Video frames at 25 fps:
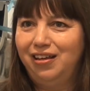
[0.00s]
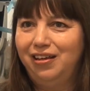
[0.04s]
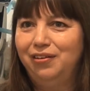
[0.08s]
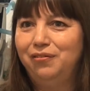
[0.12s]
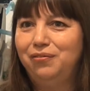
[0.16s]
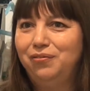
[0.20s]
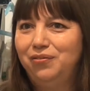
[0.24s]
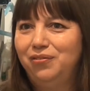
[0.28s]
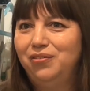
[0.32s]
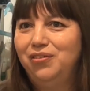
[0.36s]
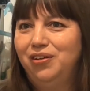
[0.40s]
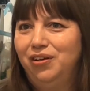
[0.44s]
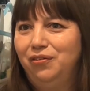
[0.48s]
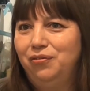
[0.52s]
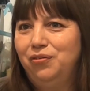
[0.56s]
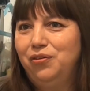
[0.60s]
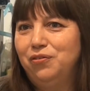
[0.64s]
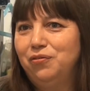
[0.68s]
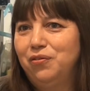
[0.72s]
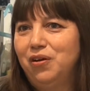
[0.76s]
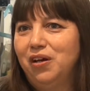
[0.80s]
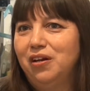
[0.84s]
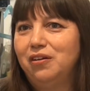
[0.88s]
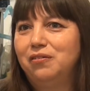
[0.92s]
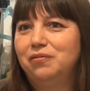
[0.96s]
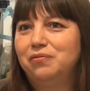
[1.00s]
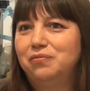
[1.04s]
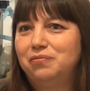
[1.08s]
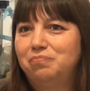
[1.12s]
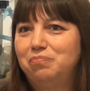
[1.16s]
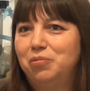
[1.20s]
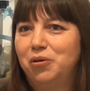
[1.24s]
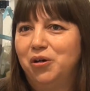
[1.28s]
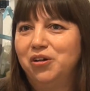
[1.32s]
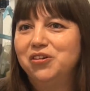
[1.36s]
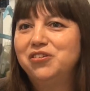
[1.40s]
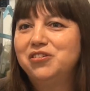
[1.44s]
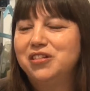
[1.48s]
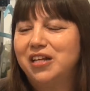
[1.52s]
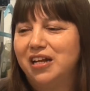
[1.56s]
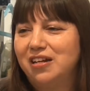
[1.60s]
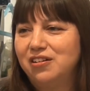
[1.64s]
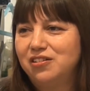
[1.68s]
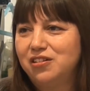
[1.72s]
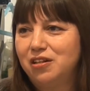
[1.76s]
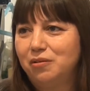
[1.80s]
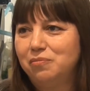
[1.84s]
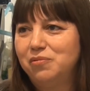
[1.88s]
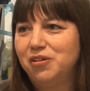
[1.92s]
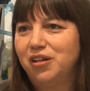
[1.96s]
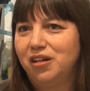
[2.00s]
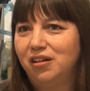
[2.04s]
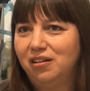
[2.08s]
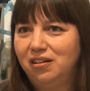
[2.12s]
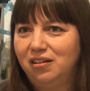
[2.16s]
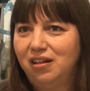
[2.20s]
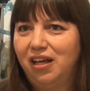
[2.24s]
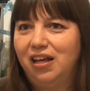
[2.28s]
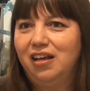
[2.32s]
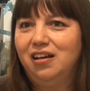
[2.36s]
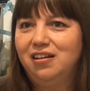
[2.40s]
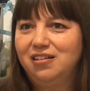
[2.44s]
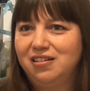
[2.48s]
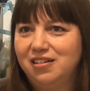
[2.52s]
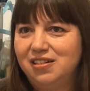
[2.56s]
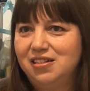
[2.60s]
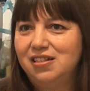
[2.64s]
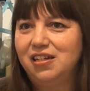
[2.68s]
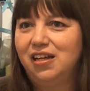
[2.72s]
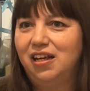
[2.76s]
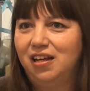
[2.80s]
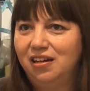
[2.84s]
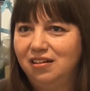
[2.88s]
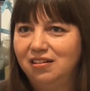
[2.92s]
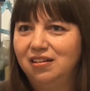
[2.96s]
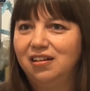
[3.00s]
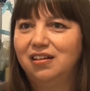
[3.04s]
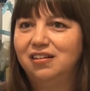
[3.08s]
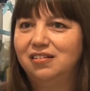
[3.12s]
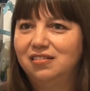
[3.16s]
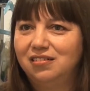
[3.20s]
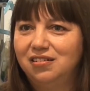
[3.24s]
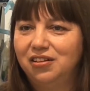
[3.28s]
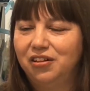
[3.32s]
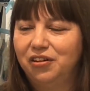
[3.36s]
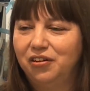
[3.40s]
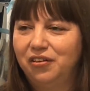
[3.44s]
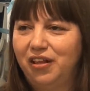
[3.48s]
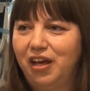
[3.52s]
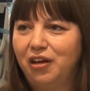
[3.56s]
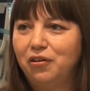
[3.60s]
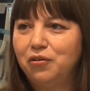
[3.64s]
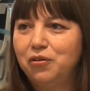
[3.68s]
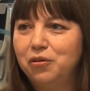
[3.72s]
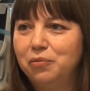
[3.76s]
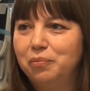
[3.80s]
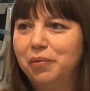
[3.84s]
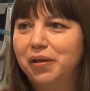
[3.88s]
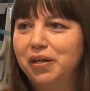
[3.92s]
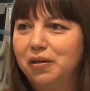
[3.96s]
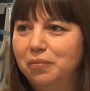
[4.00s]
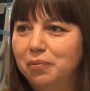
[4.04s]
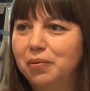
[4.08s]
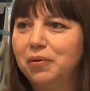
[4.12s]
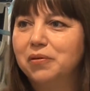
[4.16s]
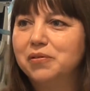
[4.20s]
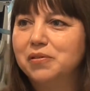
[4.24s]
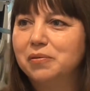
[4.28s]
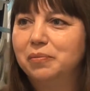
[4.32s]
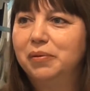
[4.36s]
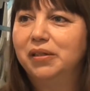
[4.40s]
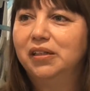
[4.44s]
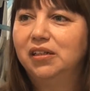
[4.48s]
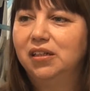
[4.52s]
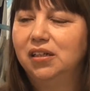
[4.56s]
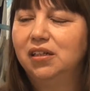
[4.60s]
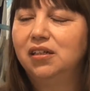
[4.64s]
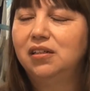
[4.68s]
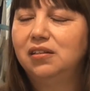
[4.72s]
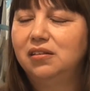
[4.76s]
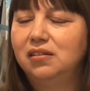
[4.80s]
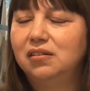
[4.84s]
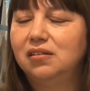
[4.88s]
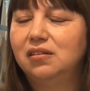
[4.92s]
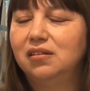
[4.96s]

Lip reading: if you've kind of broached that subject, they understand that that could be a possibility.